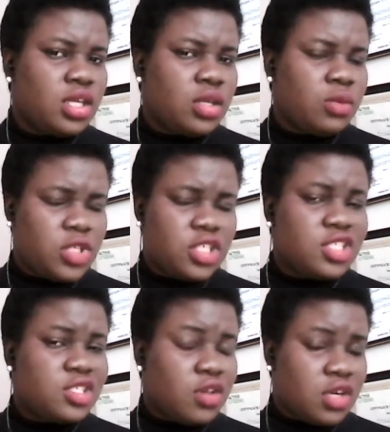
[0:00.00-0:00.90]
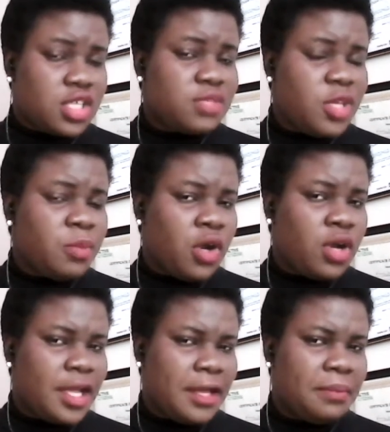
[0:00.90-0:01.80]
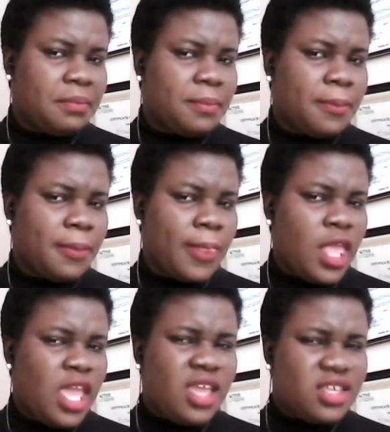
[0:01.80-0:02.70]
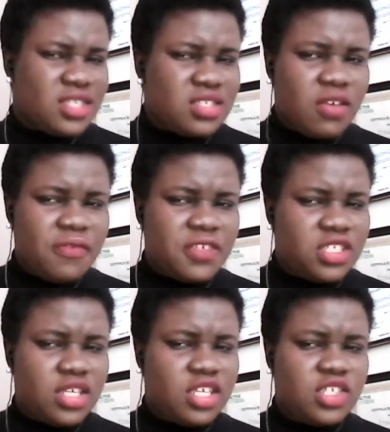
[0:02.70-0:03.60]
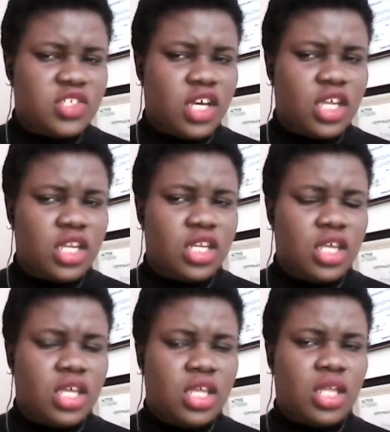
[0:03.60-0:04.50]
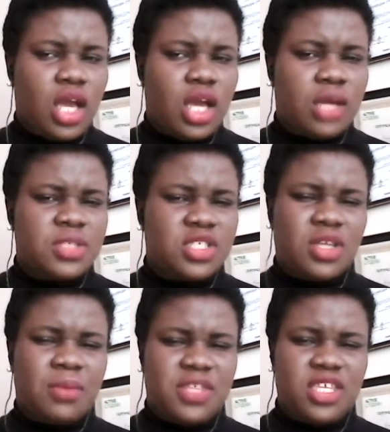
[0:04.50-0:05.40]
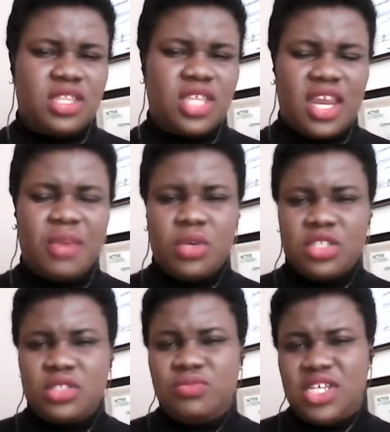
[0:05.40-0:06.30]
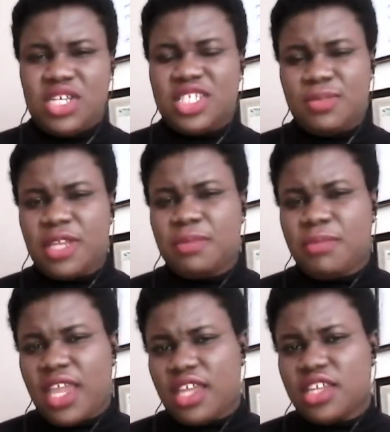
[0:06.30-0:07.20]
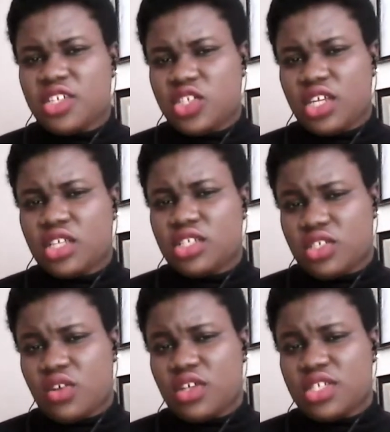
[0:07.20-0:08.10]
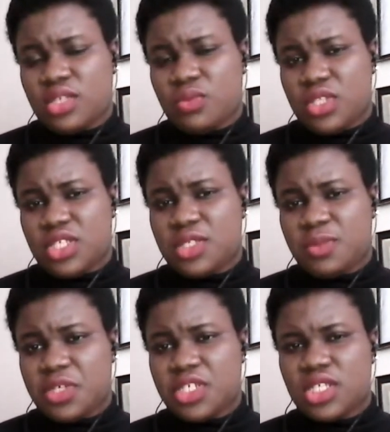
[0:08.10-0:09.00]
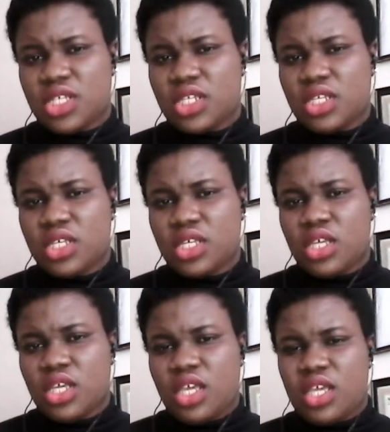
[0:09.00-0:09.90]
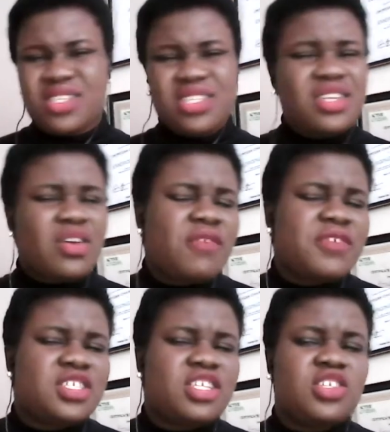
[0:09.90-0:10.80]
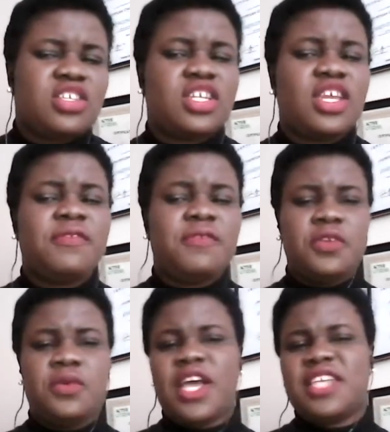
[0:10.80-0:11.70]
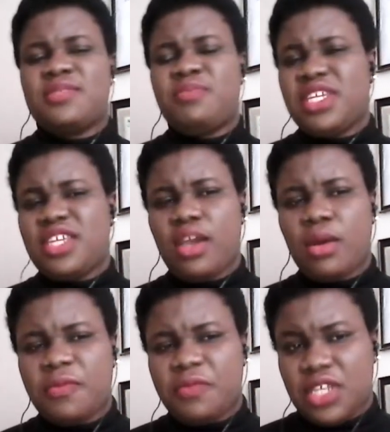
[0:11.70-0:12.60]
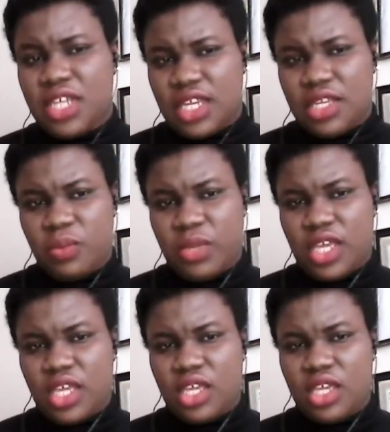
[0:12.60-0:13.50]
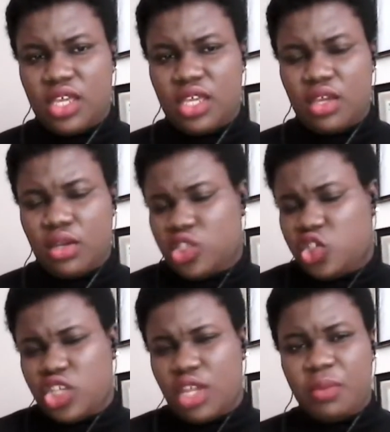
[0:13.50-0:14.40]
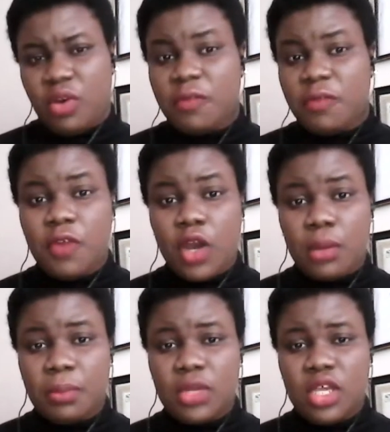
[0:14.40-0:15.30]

Will this cause me more harm? Is this conversation something that I want to really spend my energy discussing with this person? Is this a conversation that I view as being helpful in any way, shape, or form?